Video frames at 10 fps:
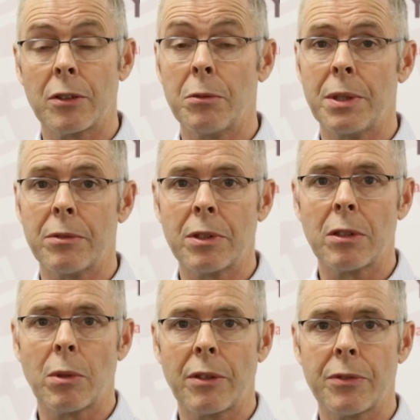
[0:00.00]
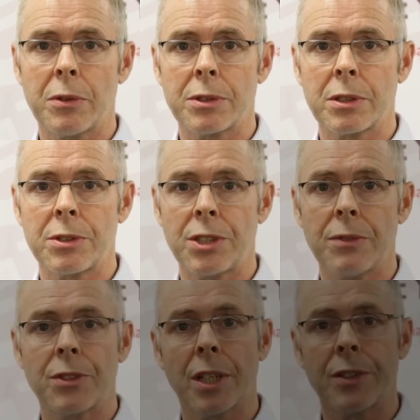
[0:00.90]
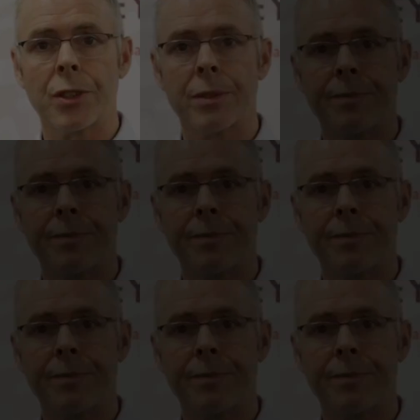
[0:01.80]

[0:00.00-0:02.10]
could be a real way forward to achieve change.